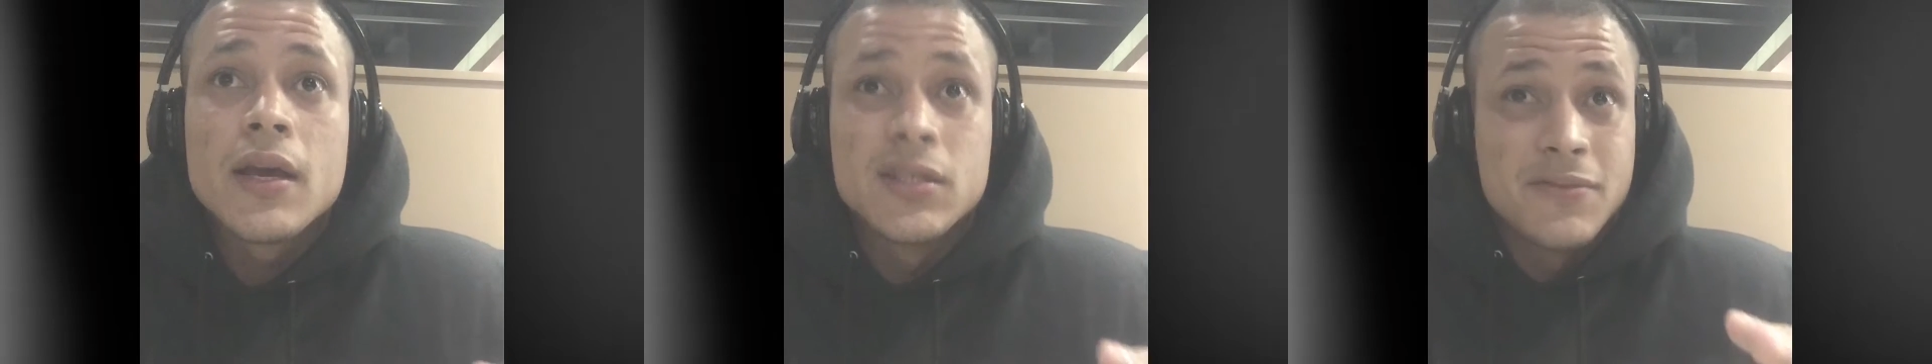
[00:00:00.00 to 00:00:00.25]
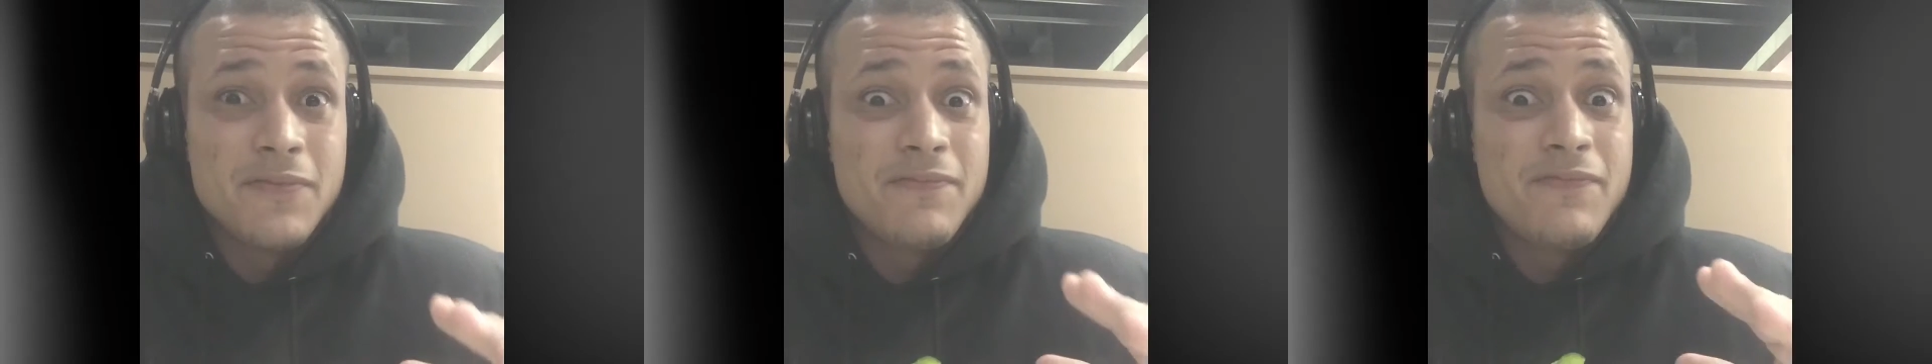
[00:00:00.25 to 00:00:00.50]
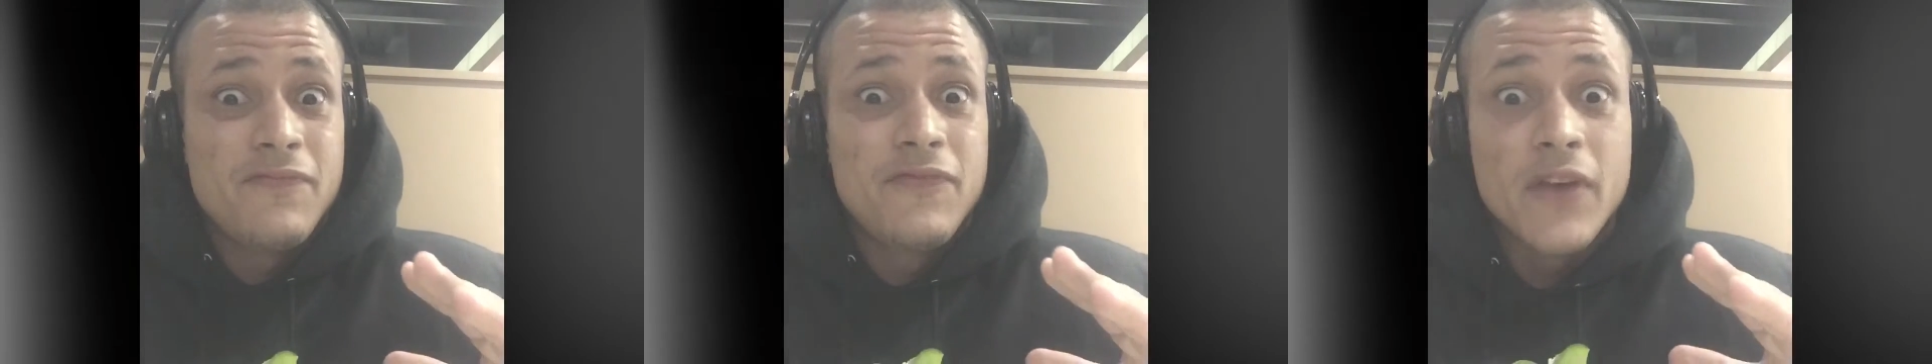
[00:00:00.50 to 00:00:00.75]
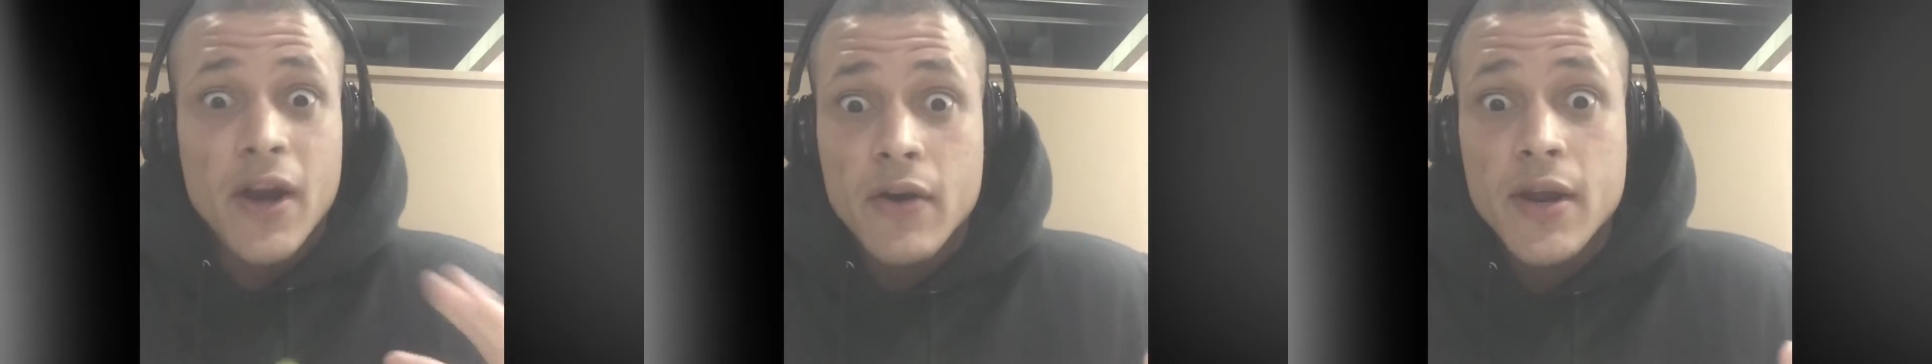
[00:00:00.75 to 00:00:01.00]
is
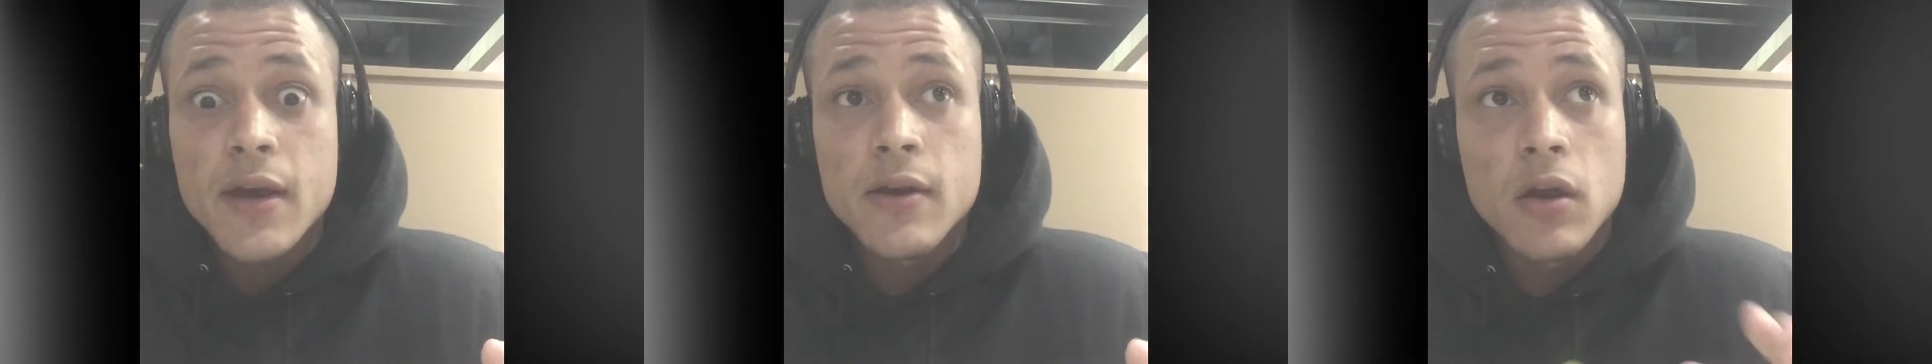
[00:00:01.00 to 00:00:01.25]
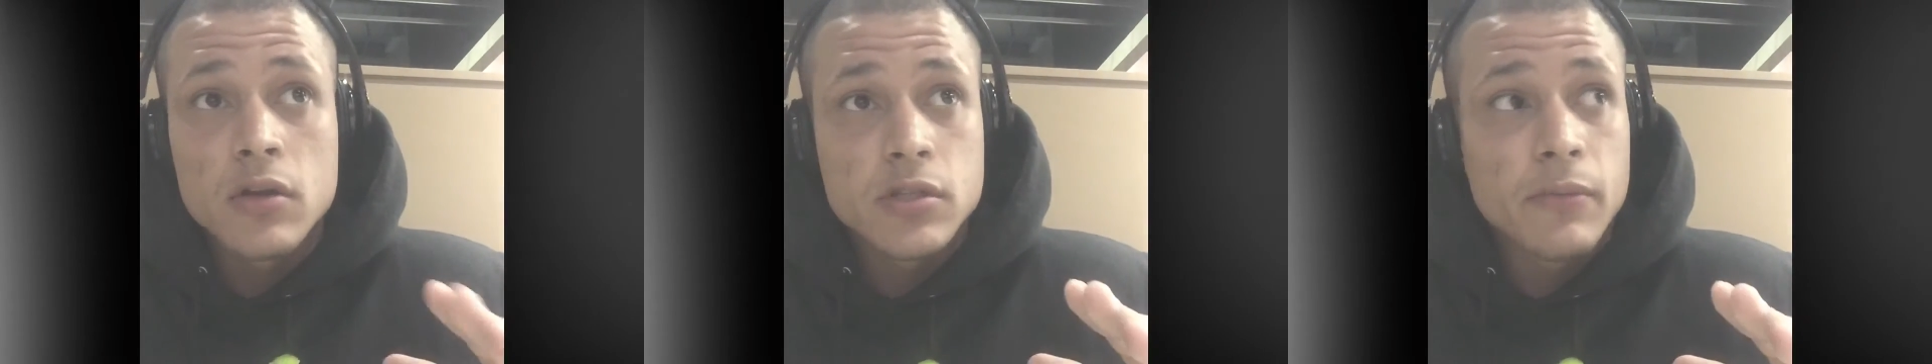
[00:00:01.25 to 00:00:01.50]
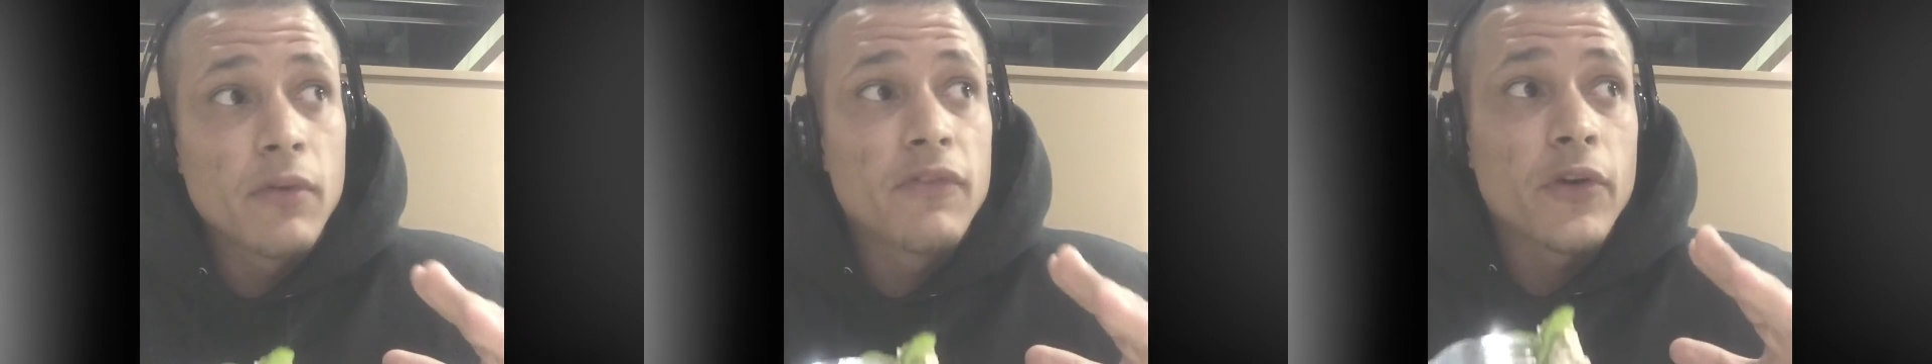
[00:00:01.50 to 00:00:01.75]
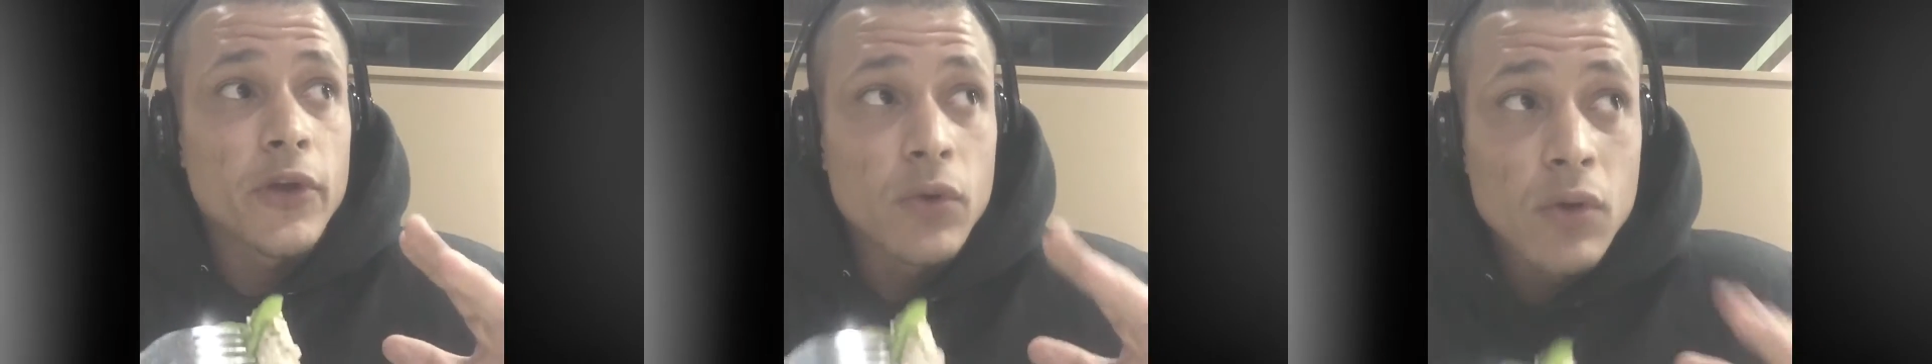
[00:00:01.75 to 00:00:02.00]
very knowledgeable
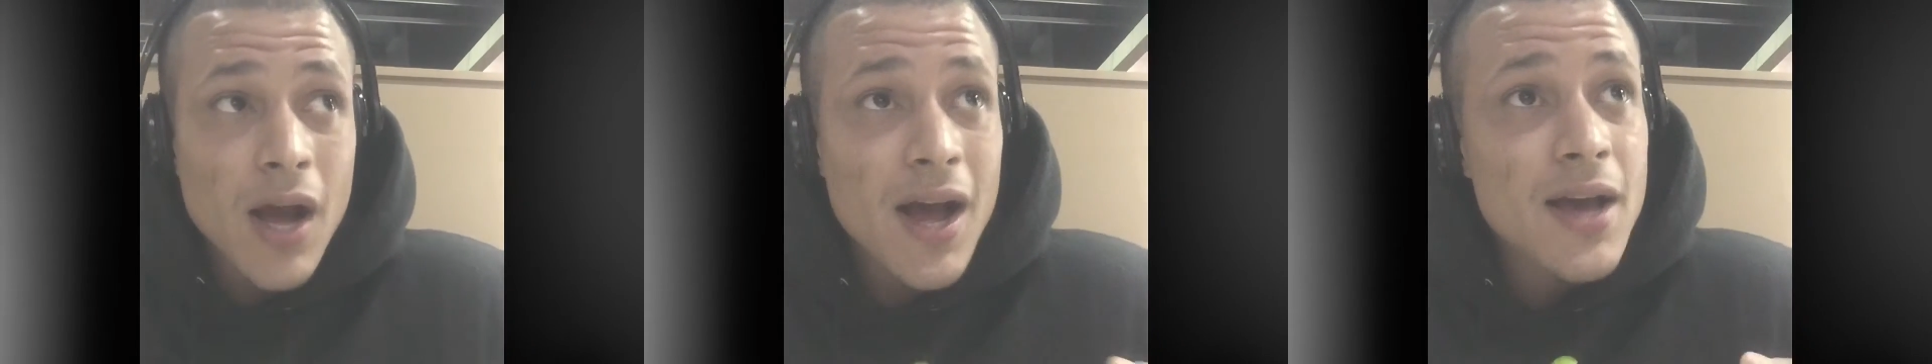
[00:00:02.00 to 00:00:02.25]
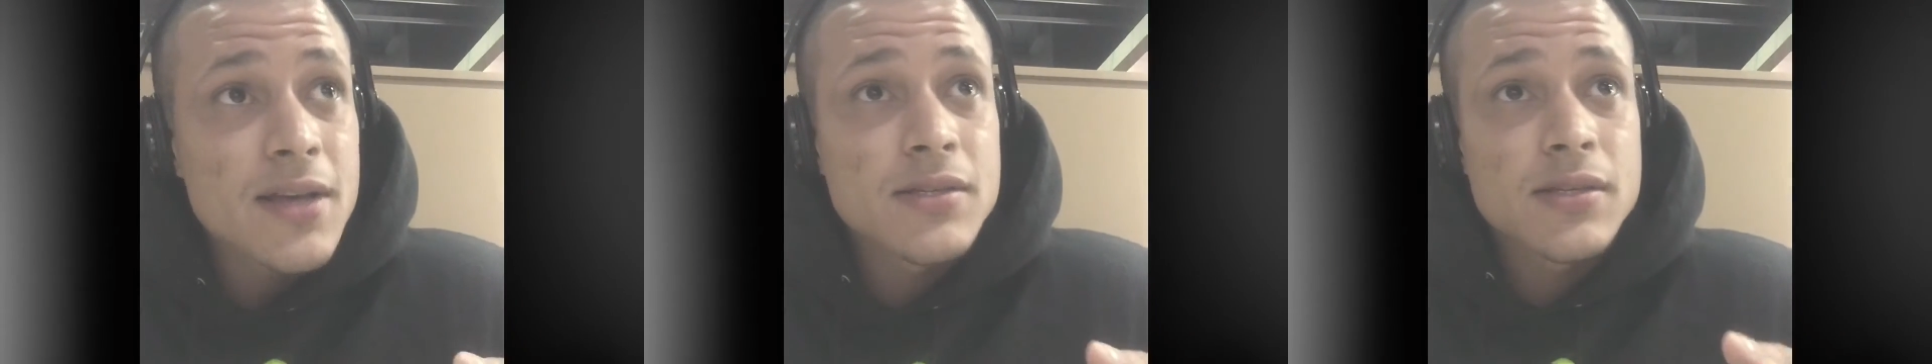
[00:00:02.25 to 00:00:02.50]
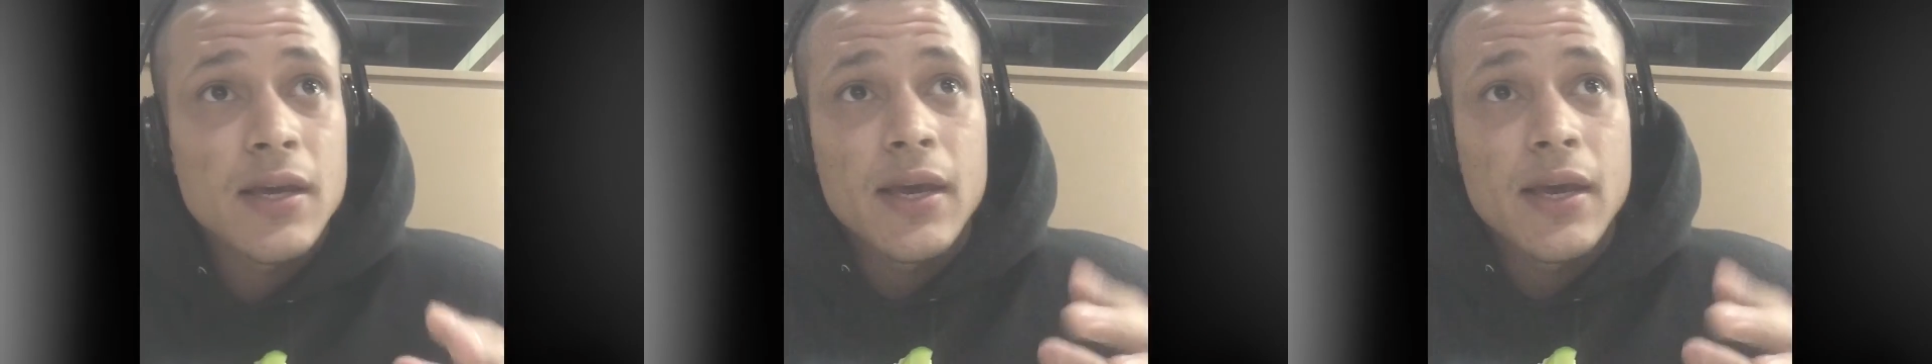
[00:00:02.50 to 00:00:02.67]
for you guys,